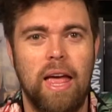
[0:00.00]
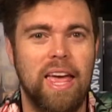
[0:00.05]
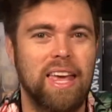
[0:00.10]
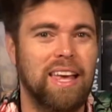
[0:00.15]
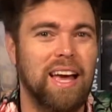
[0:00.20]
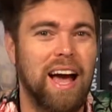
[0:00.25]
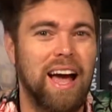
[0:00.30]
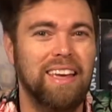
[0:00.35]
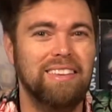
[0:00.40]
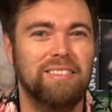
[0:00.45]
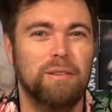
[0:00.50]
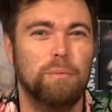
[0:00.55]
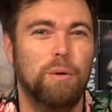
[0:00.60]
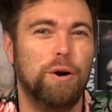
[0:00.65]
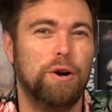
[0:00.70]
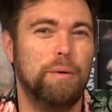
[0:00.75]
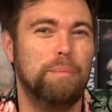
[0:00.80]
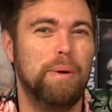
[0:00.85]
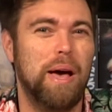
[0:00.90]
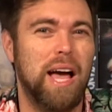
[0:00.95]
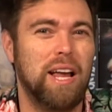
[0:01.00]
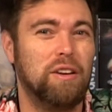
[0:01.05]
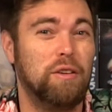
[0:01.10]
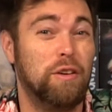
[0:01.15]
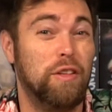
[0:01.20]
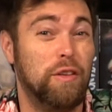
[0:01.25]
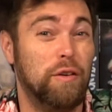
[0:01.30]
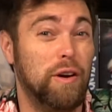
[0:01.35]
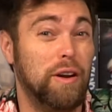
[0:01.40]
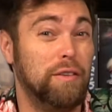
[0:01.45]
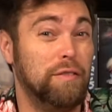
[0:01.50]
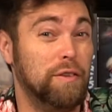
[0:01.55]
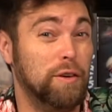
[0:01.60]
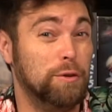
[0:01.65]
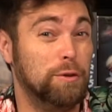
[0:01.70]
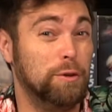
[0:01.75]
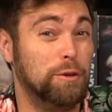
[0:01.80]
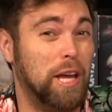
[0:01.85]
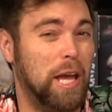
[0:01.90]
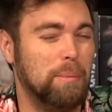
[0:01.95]
Hey guys, and welcome back to another
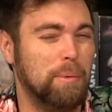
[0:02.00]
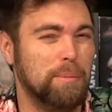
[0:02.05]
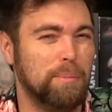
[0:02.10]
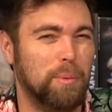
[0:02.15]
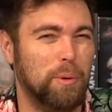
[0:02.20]
Unfiltered Gamer